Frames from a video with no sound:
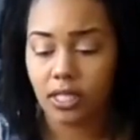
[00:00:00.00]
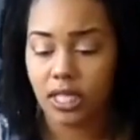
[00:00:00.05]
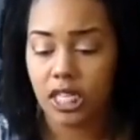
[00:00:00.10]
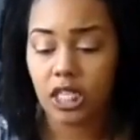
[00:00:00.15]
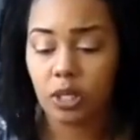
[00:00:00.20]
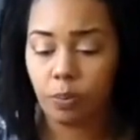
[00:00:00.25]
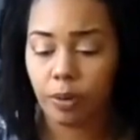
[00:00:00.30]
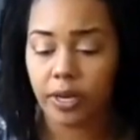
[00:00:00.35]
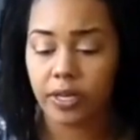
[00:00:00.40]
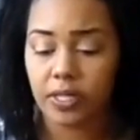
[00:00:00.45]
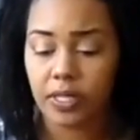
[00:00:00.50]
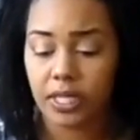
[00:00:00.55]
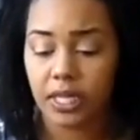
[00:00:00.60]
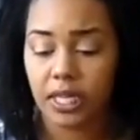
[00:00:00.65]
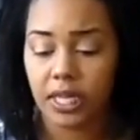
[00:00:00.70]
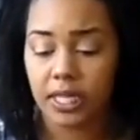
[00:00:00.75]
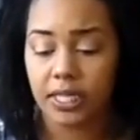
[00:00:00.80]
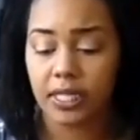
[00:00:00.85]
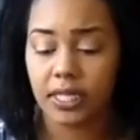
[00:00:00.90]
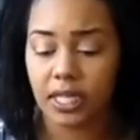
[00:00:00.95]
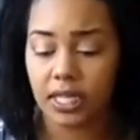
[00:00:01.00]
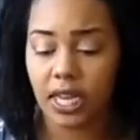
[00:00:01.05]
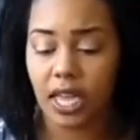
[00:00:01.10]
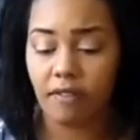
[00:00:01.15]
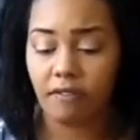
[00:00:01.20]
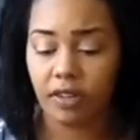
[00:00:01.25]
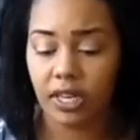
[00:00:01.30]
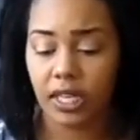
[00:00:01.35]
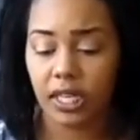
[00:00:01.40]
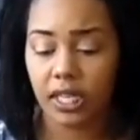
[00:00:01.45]
This person needs to
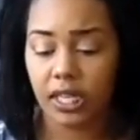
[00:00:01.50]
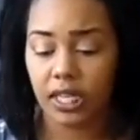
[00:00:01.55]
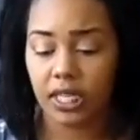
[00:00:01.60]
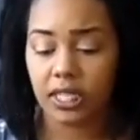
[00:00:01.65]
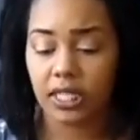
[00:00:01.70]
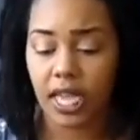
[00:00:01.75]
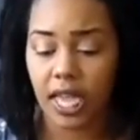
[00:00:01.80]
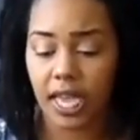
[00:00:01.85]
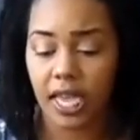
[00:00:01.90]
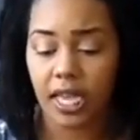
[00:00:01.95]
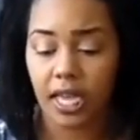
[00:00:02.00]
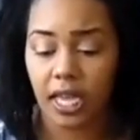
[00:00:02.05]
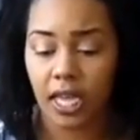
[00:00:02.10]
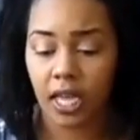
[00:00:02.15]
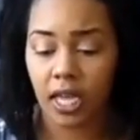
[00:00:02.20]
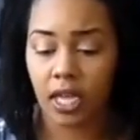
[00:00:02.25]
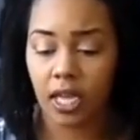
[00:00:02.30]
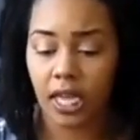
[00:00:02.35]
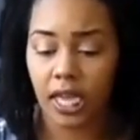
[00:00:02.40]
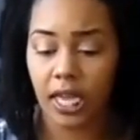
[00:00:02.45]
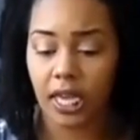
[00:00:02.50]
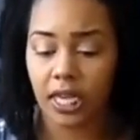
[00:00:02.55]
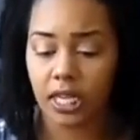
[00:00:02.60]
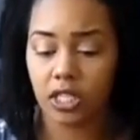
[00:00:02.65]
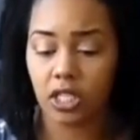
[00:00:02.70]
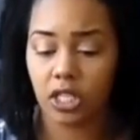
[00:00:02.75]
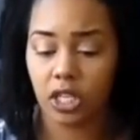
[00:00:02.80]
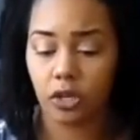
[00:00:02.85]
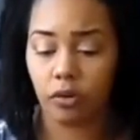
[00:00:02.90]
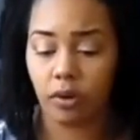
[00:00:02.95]
definitely take in
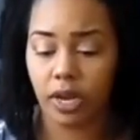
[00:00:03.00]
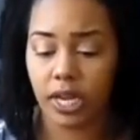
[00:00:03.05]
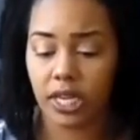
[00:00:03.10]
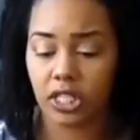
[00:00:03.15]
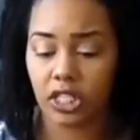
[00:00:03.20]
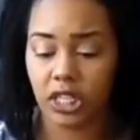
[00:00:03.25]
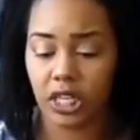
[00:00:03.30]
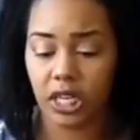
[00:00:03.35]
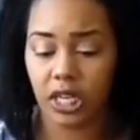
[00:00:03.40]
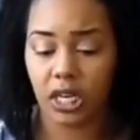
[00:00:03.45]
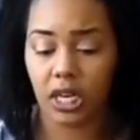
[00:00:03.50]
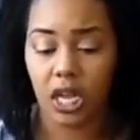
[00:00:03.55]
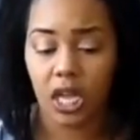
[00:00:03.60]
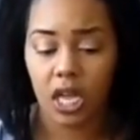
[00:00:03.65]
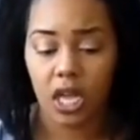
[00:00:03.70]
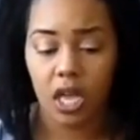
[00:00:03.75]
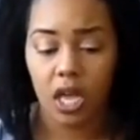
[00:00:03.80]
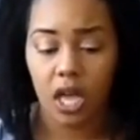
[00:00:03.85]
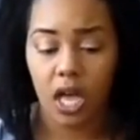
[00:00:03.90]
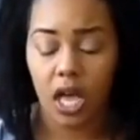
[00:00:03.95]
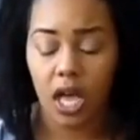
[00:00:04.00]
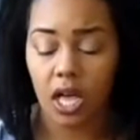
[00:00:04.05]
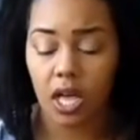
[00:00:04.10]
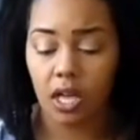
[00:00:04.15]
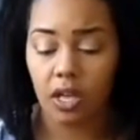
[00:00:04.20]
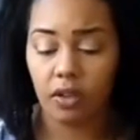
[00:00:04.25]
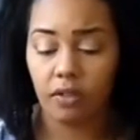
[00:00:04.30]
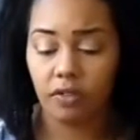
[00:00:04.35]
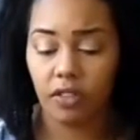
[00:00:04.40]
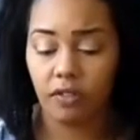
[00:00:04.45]
consideration
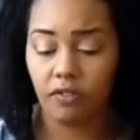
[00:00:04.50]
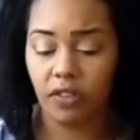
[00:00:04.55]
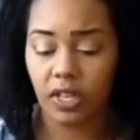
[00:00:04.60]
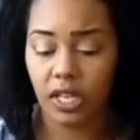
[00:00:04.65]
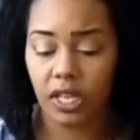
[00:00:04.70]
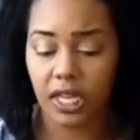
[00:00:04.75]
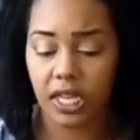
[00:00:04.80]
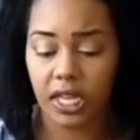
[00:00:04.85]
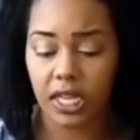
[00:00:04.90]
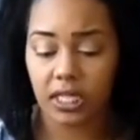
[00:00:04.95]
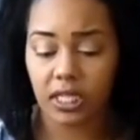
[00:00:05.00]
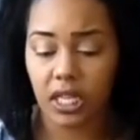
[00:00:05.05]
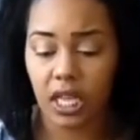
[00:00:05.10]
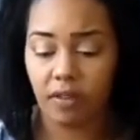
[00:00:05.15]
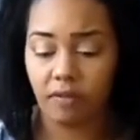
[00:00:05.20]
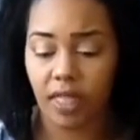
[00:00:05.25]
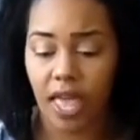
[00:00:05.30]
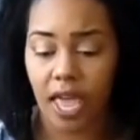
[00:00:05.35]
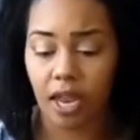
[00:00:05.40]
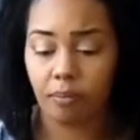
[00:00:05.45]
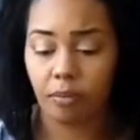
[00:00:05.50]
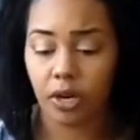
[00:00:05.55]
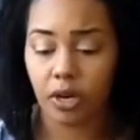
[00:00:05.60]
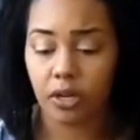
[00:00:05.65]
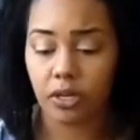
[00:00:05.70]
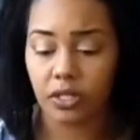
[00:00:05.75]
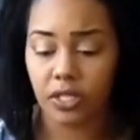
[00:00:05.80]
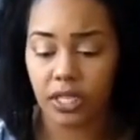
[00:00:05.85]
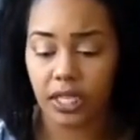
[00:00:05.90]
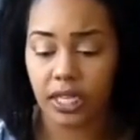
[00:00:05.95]
of the feelings of that
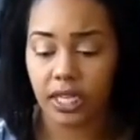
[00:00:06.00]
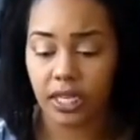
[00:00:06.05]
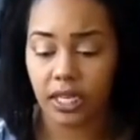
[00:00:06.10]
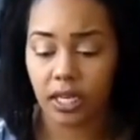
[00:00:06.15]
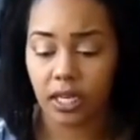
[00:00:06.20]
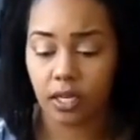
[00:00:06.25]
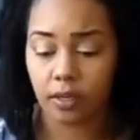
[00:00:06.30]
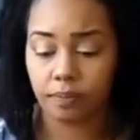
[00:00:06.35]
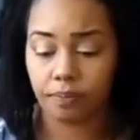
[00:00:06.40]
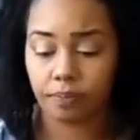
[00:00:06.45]
person.